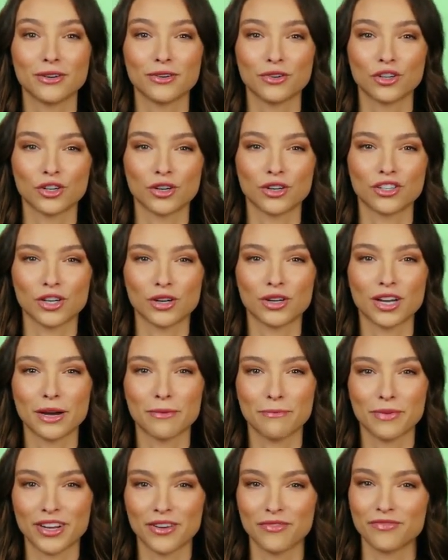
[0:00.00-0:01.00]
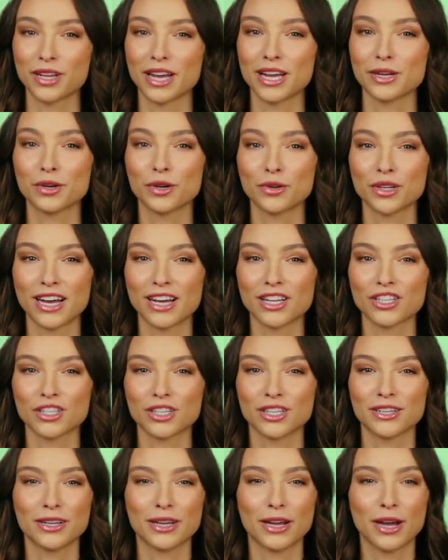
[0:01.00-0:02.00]
Choose your company file
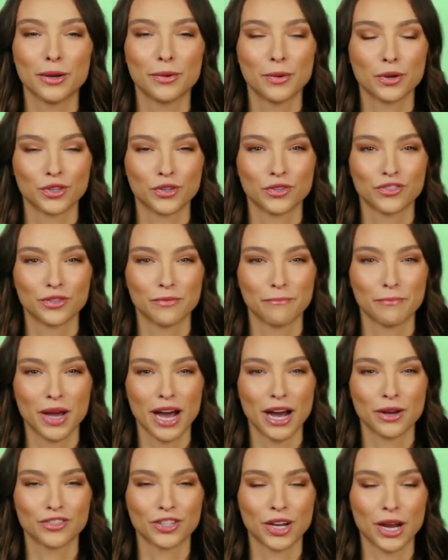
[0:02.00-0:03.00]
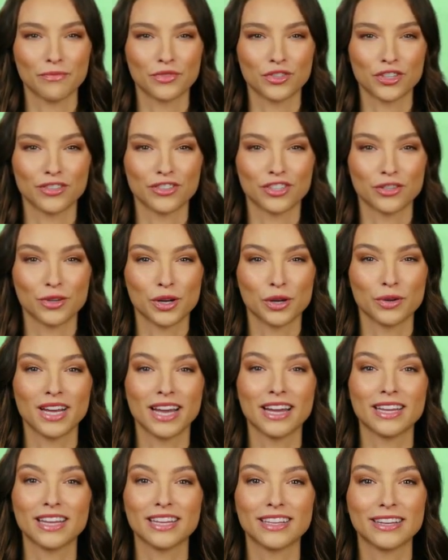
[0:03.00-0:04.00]
location or use the Browse option to
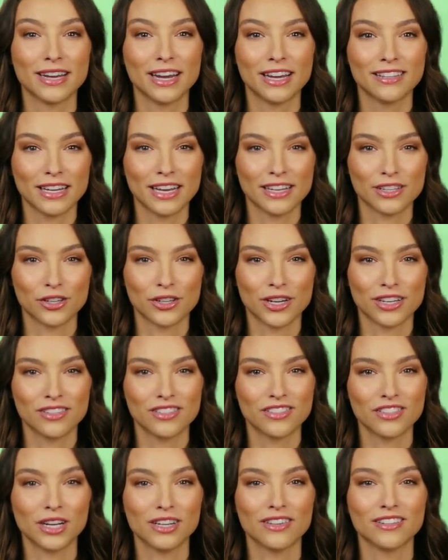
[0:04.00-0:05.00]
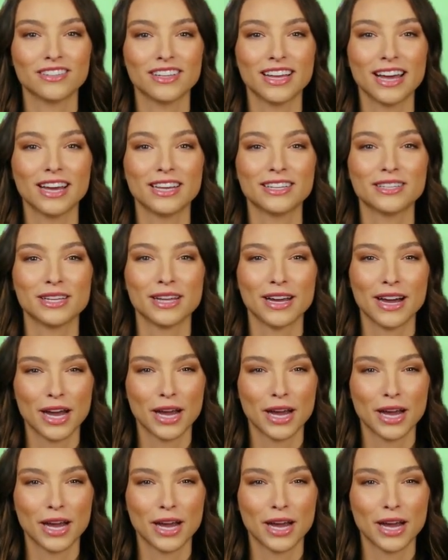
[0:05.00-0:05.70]
locate it, and then click Start Scan.